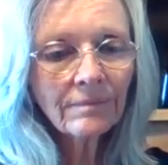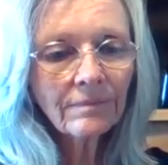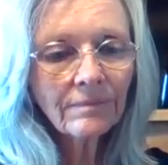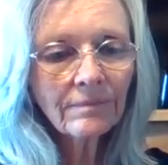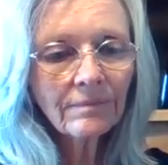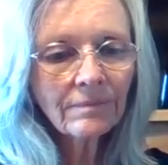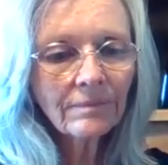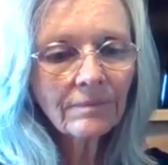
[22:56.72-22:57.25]

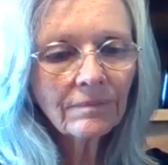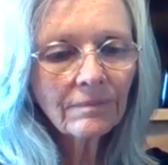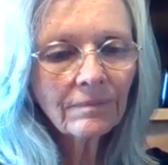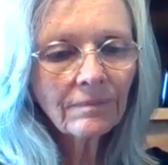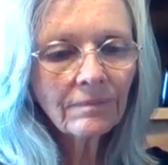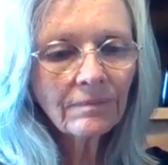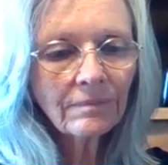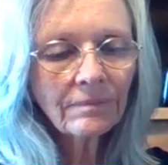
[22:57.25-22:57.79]

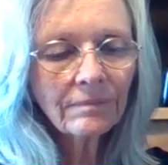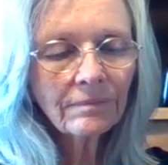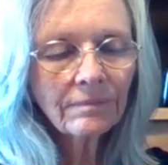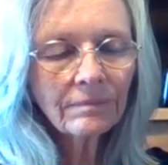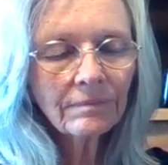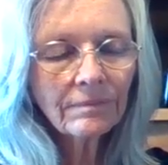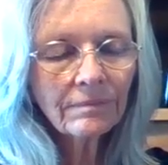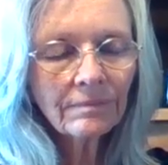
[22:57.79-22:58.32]

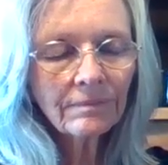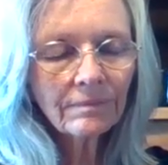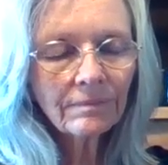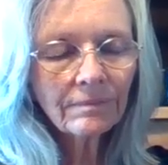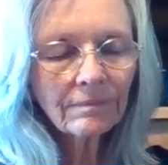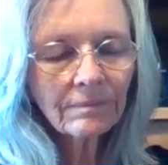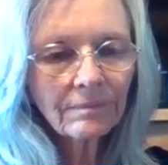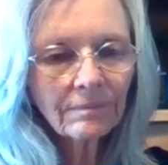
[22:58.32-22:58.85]

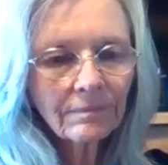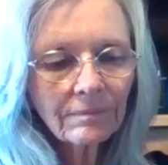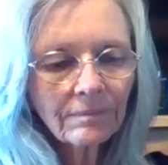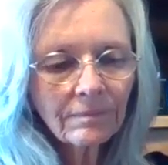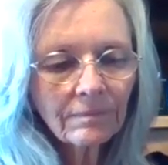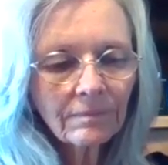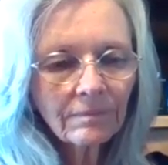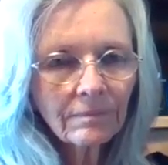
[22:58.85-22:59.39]

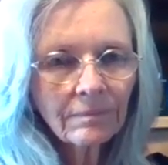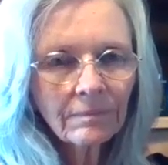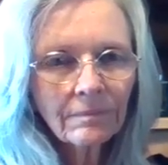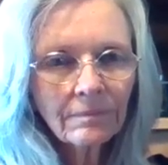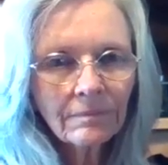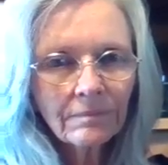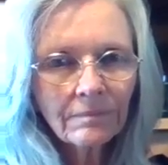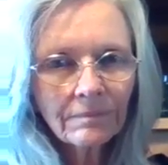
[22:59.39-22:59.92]
[no speech]